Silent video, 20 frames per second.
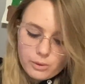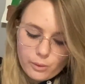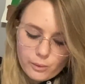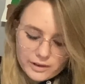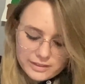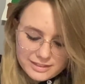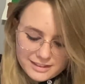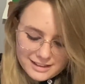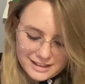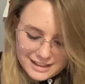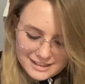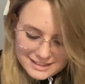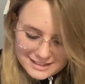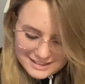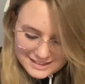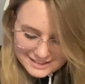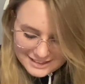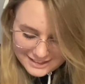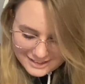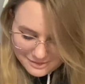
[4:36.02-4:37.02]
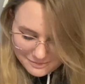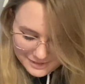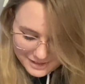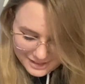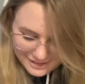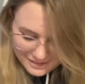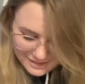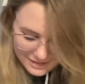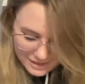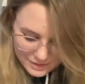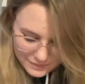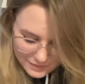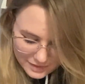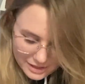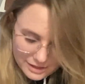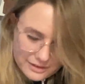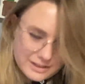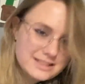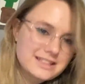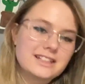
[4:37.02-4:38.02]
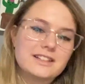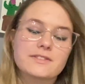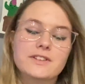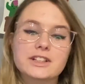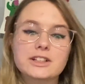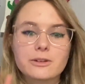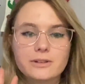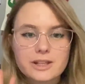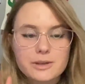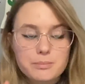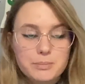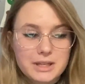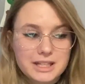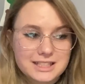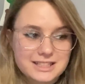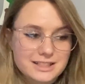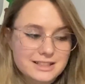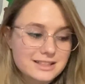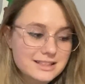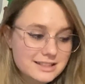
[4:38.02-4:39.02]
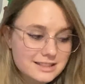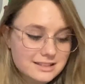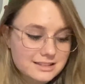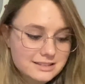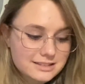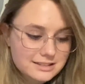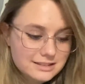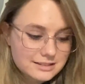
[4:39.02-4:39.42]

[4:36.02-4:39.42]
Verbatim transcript: One thing I didn't say in the beginning of this video is that if I don't get peaches,